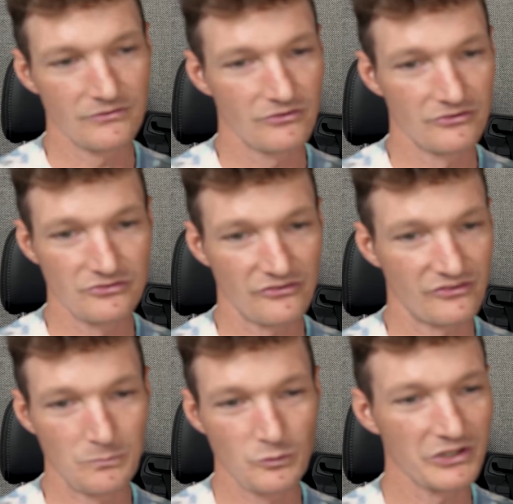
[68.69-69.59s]
to
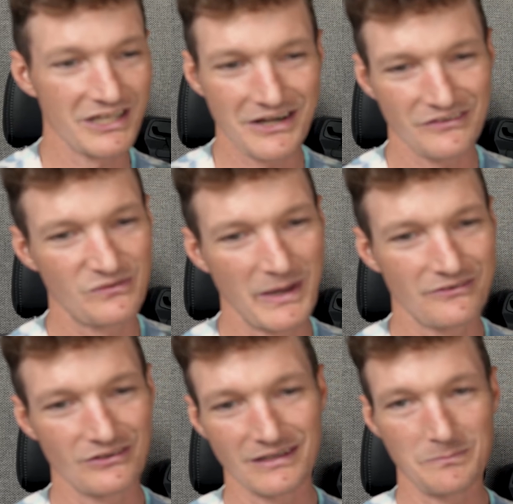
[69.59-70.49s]
just some really
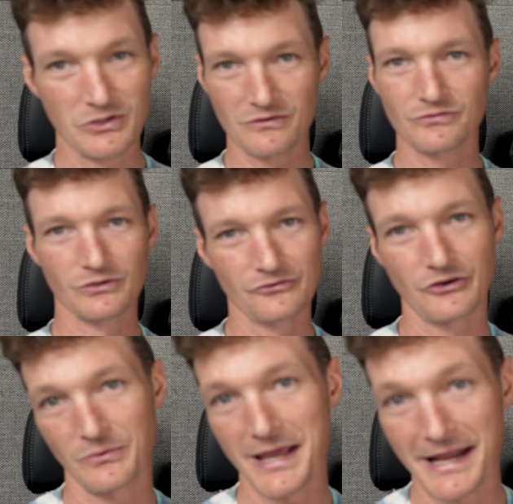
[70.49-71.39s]
unexpectedly beautiful
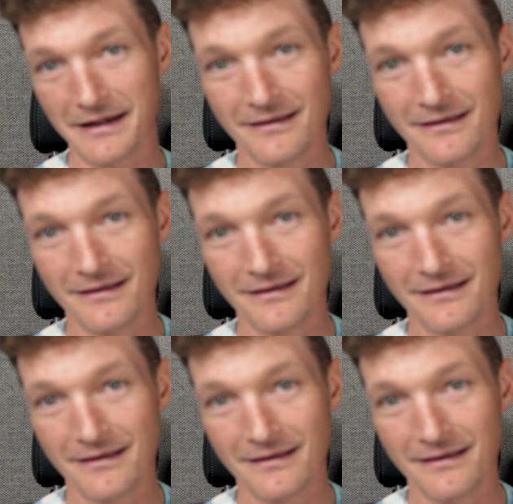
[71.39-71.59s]
terrain.